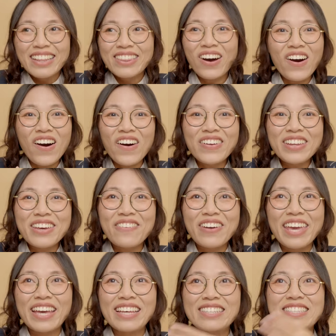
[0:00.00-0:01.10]
Not only we
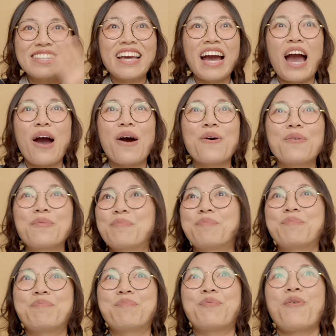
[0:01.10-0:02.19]
can't see how
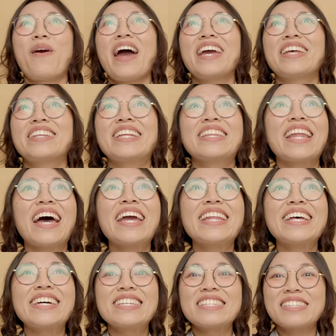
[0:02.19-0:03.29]
bright the light
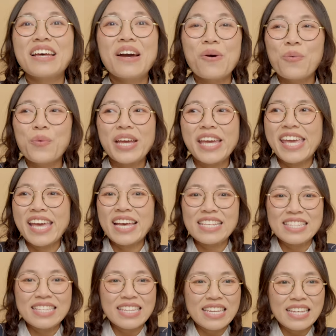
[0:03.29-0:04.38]
is, we can't
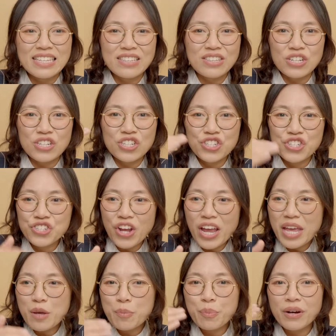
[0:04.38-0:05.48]
see the
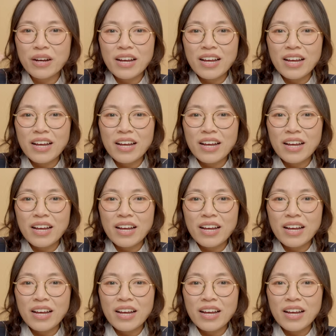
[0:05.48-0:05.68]
shape,